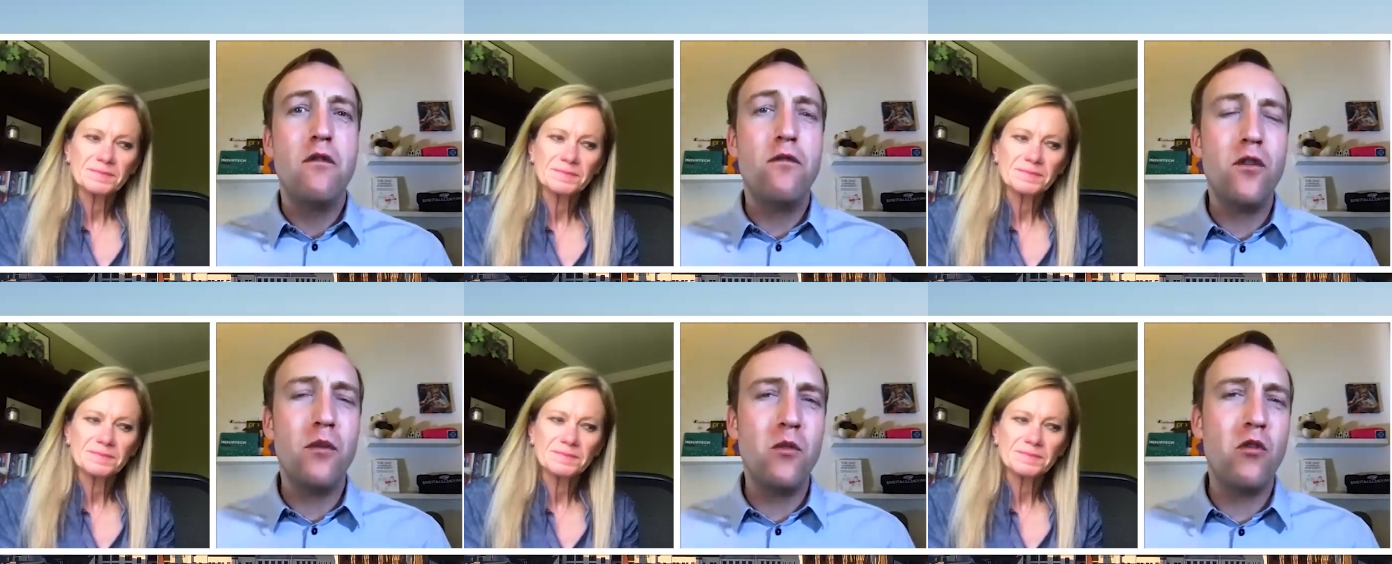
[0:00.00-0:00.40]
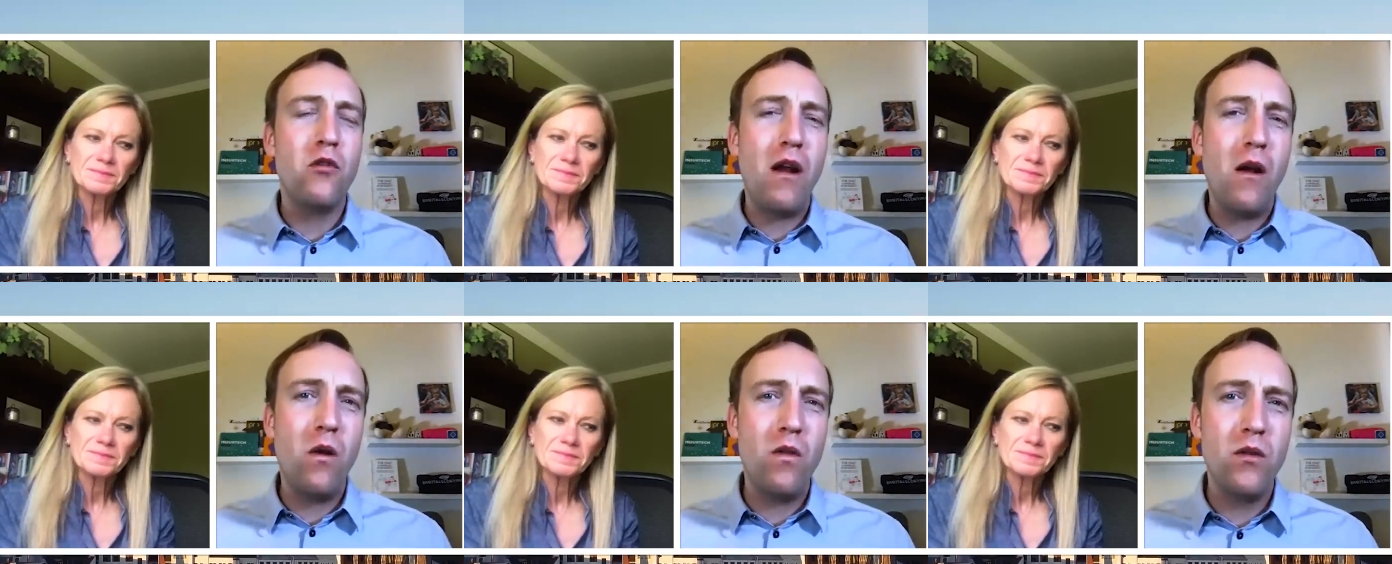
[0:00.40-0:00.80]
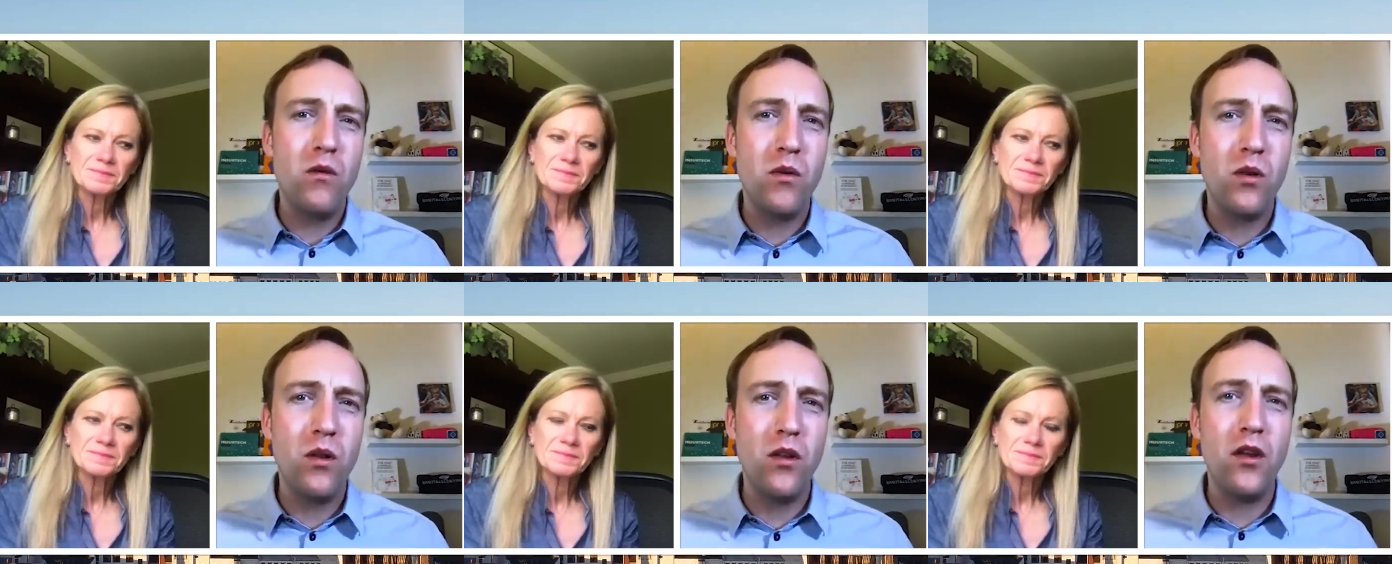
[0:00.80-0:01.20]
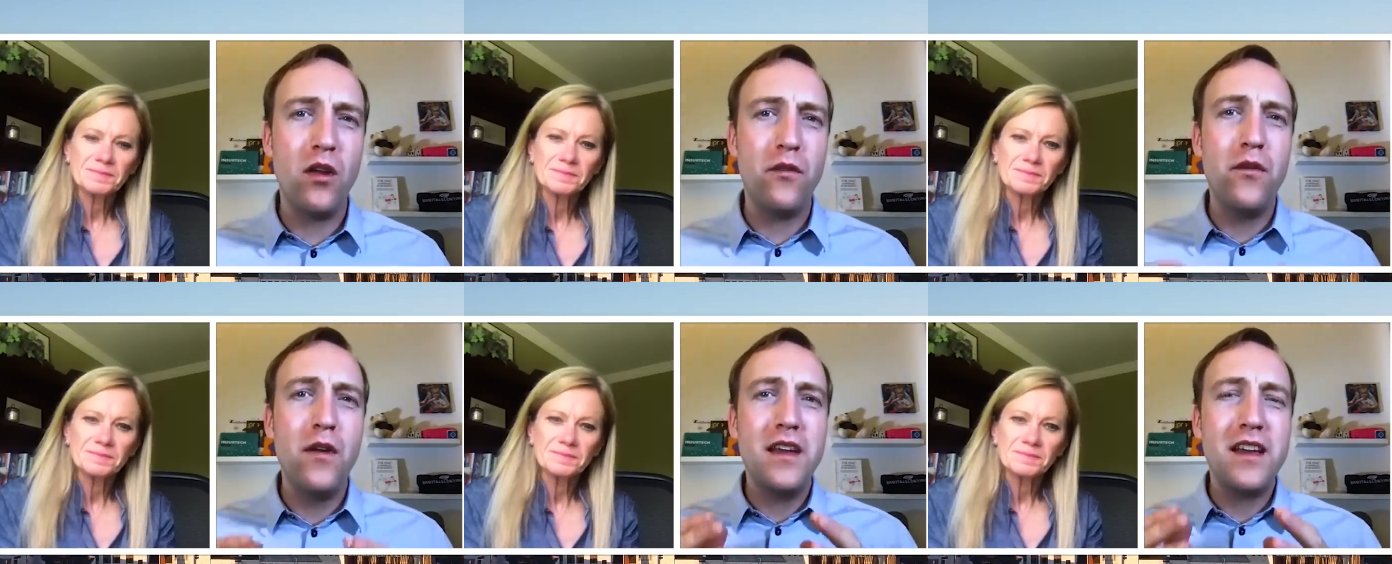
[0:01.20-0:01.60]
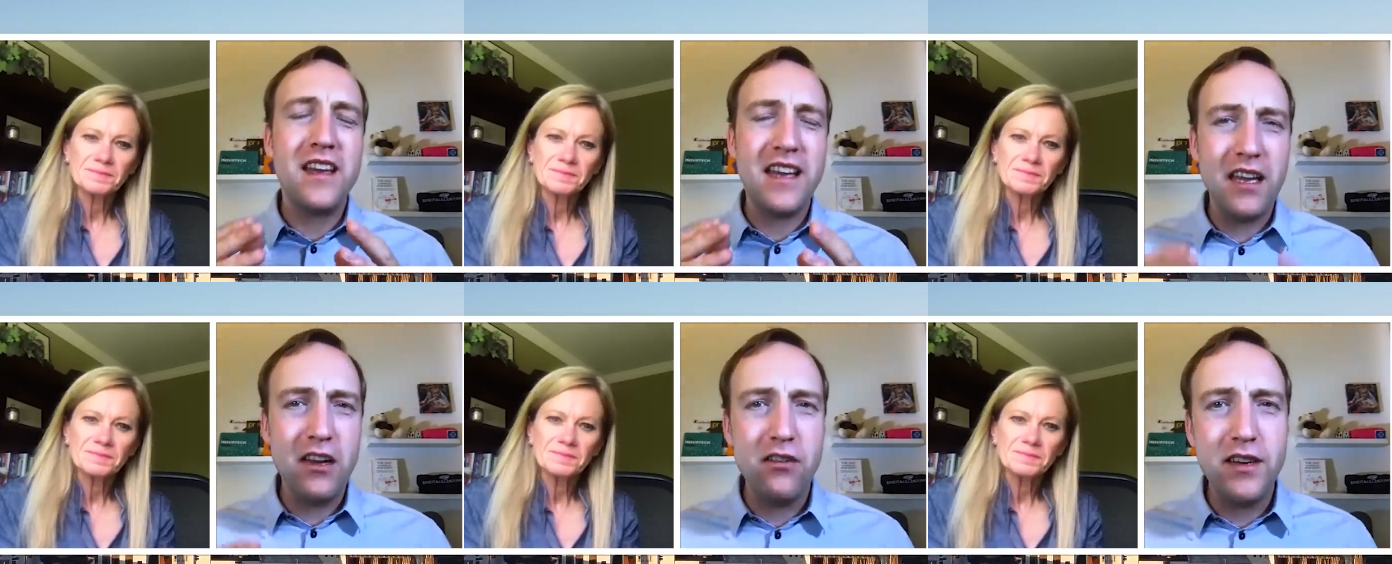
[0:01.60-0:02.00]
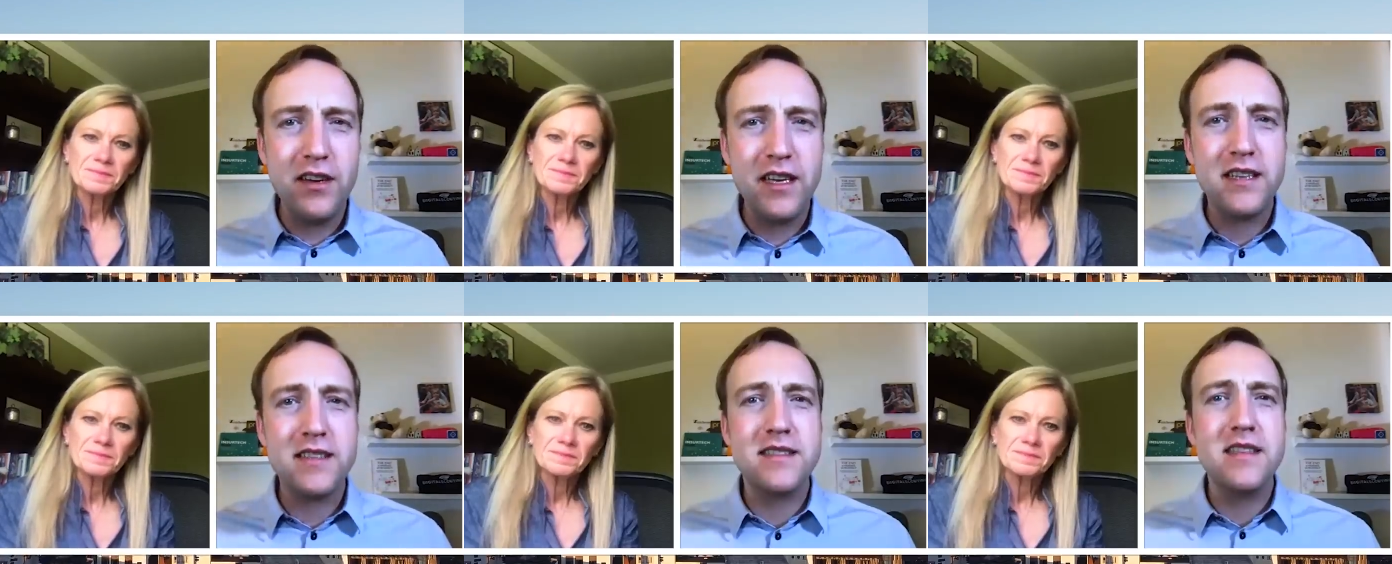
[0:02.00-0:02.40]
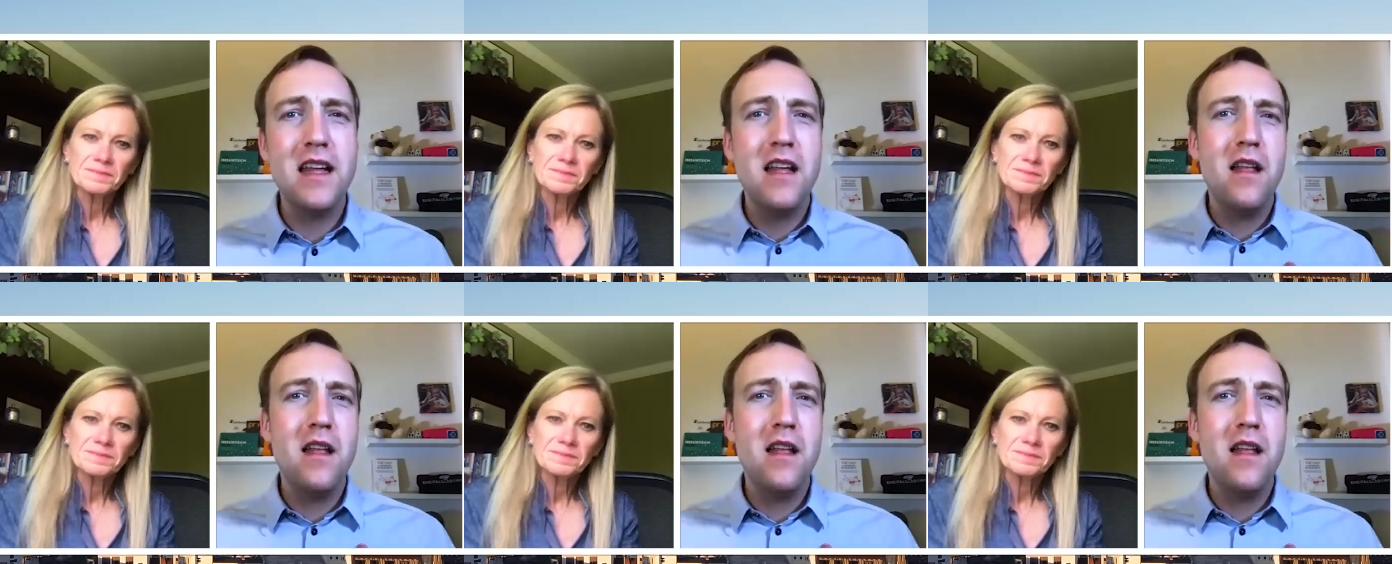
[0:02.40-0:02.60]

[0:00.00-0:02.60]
Speaker 1: from around the world of carriers